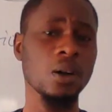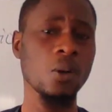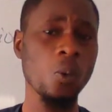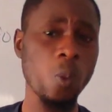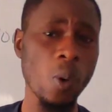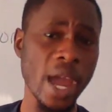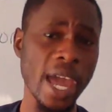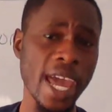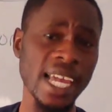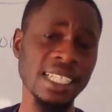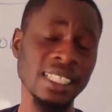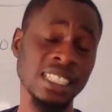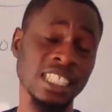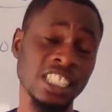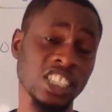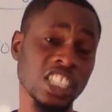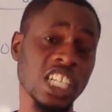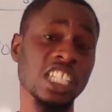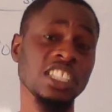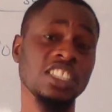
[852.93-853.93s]
When the
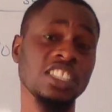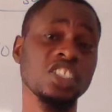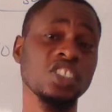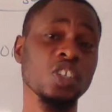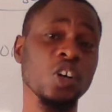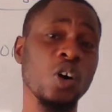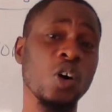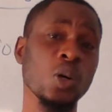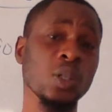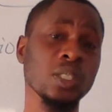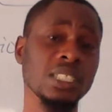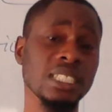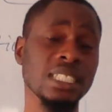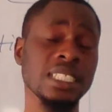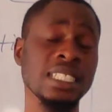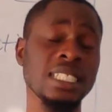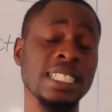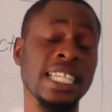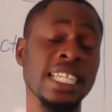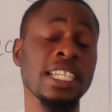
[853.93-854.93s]
charges on
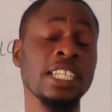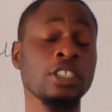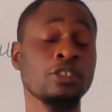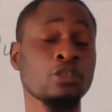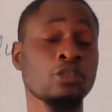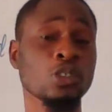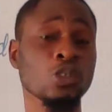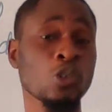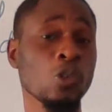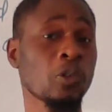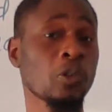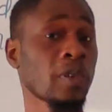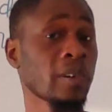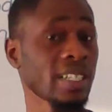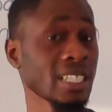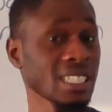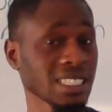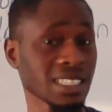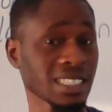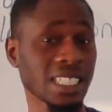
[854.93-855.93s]
the electroscope,
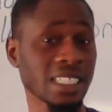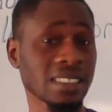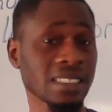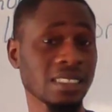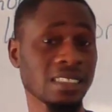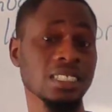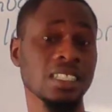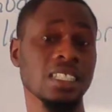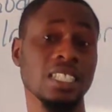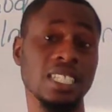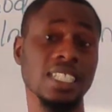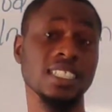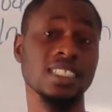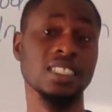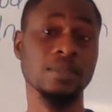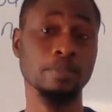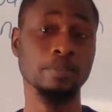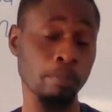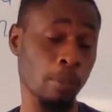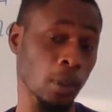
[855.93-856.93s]
for instance,
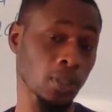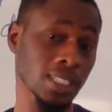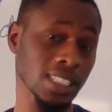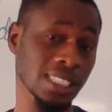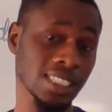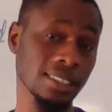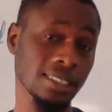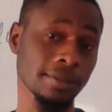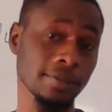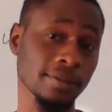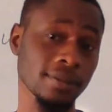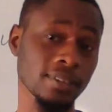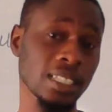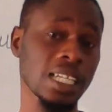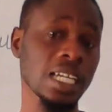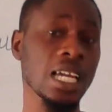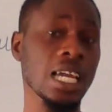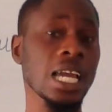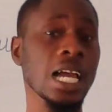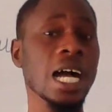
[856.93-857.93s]
is positive.
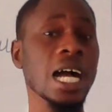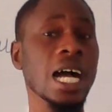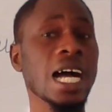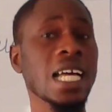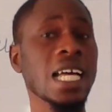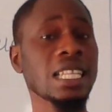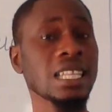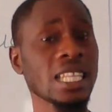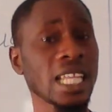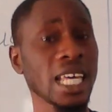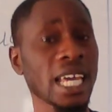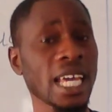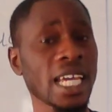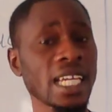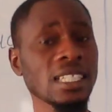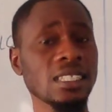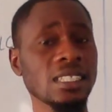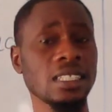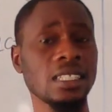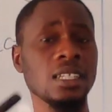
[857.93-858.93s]
And
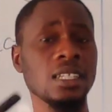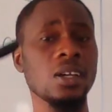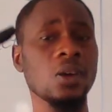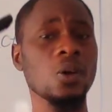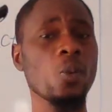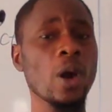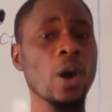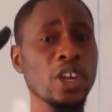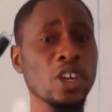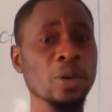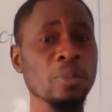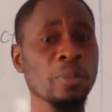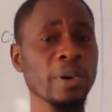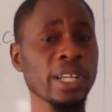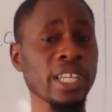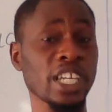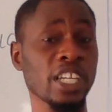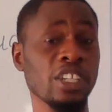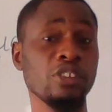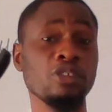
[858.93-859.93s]
then when you
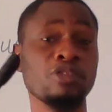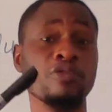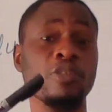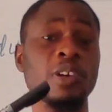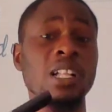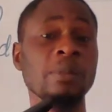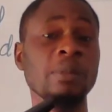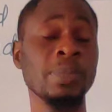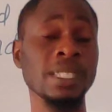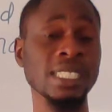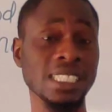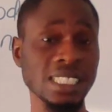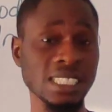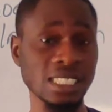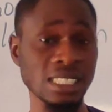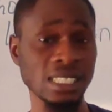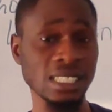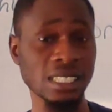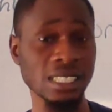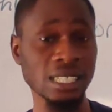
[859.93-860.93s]
bring a neutral body,
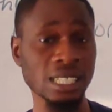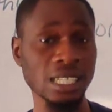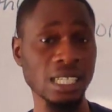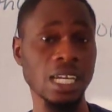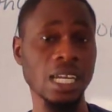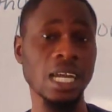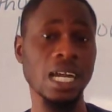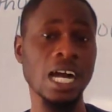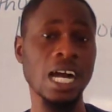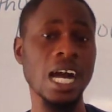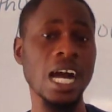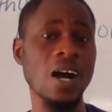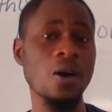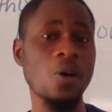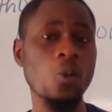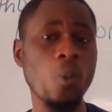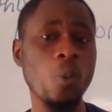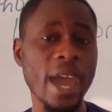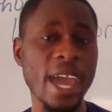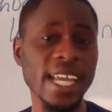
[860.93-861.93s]

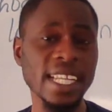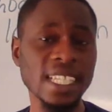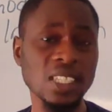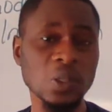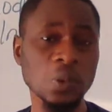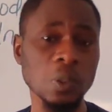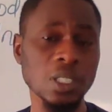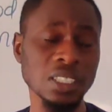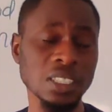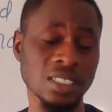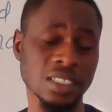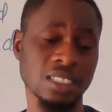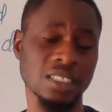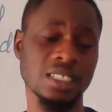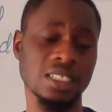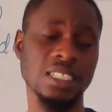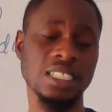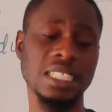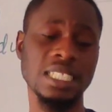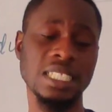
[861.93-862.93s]
and when
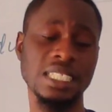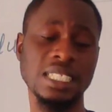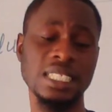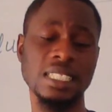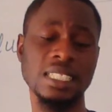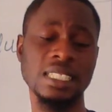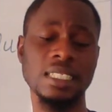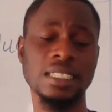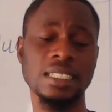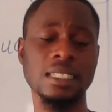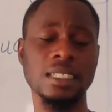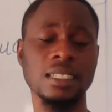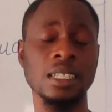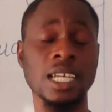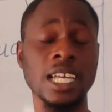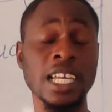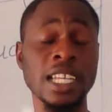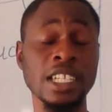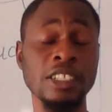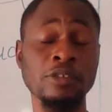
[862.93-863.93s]
the
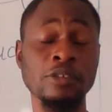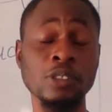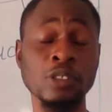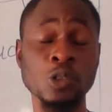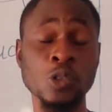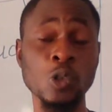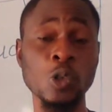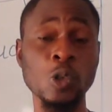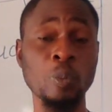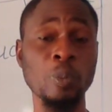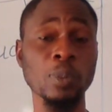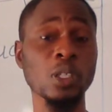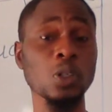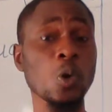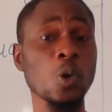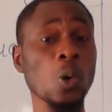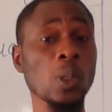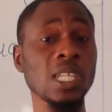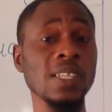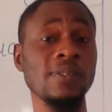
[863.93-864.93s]
electroscope, the
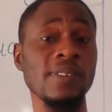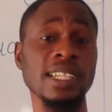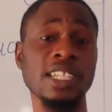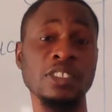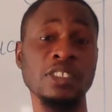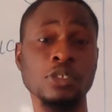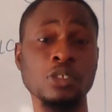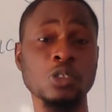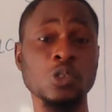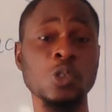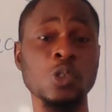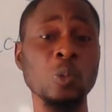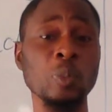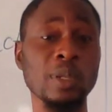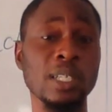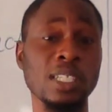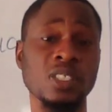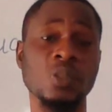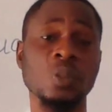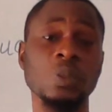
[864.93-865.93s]
gold leaf electroscope
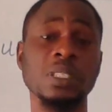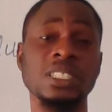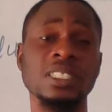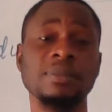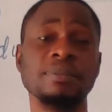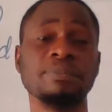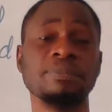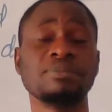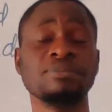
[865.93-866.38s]
is what?